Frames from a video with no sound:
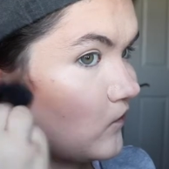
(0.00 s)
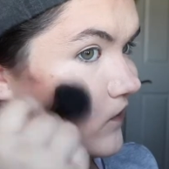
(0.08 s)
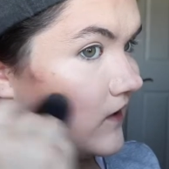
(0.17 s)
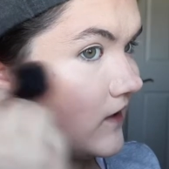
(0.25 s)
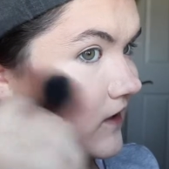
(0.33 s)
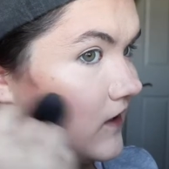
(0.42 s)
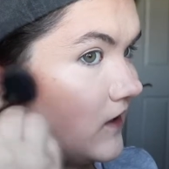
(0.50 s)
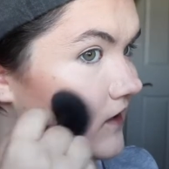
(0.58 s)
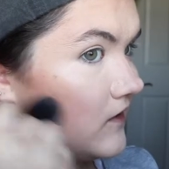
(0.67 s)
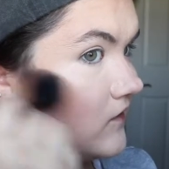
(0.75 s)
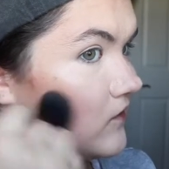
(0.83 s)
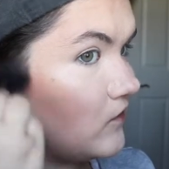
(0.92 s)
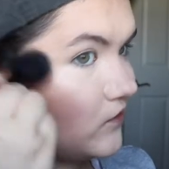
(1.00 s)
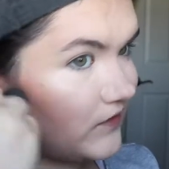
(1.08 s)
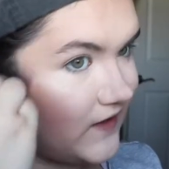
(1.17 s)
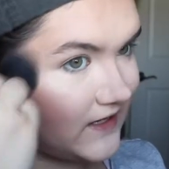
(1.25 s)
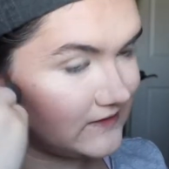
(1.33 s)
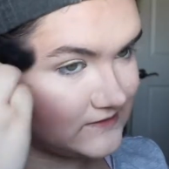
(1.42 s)
why not? Oh,
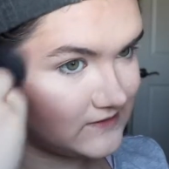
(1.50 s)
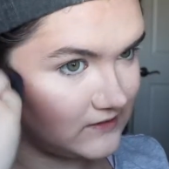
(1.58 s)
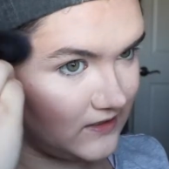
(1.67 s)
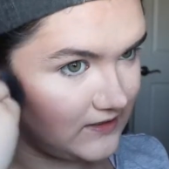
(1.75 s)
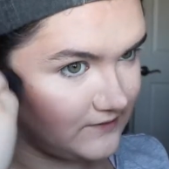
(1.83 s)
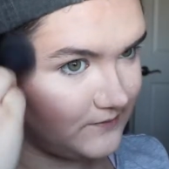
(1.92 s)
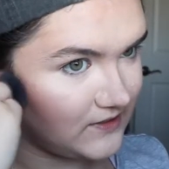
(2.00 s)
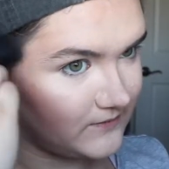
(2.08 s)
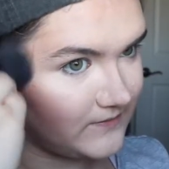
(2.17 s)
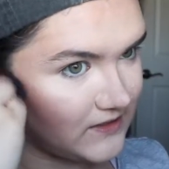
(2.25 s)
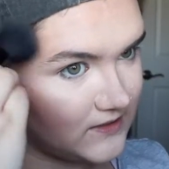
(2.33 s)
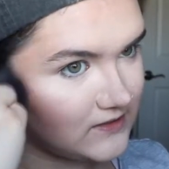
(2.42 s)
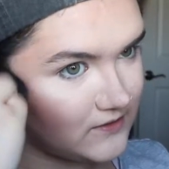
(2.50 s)
that's a lot of pigment.